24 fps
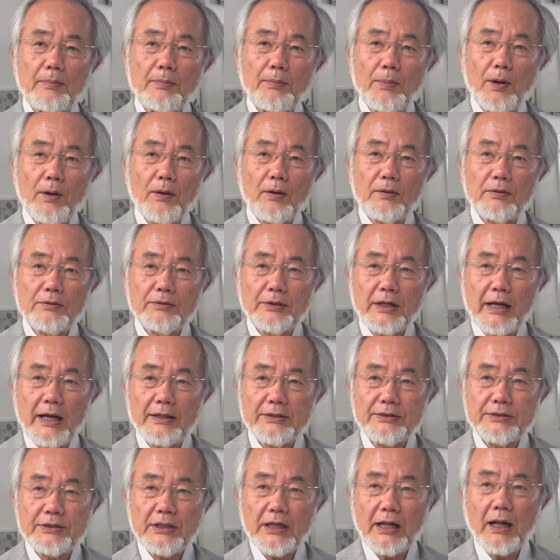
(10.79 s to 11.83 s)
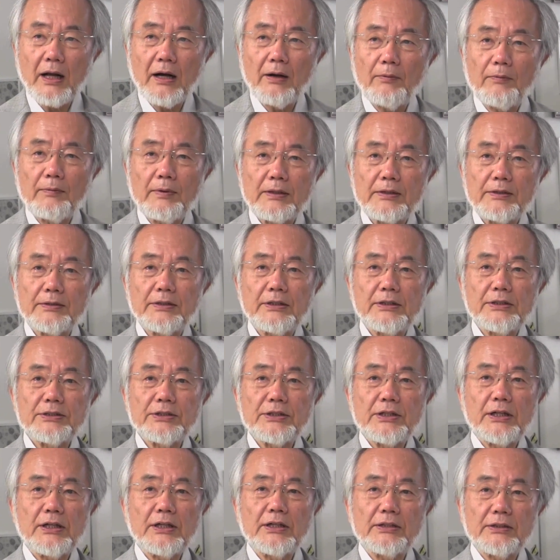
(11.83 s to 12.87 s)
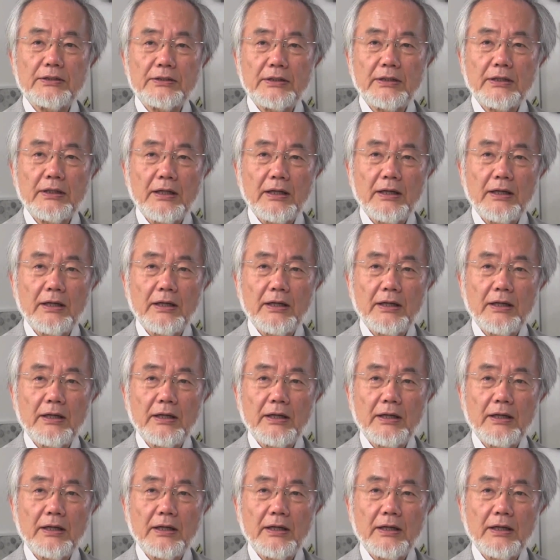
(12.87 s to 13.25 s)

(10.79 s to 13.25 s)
Paul Janssen Award this year.